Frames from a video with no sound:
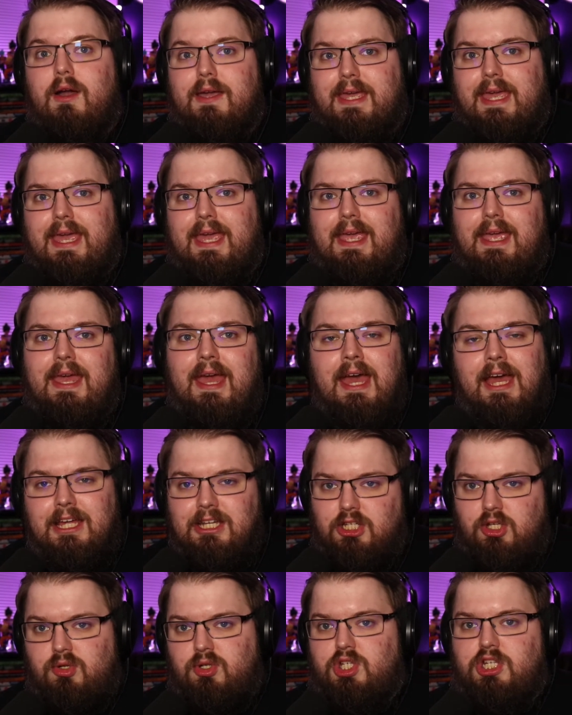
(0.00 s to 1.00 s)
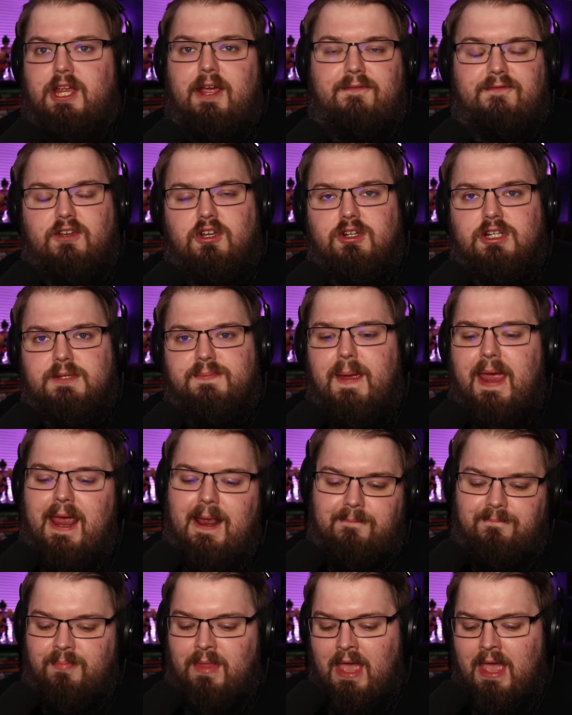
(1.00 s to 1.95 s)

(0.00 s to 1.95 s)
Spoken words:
key to shift your speed.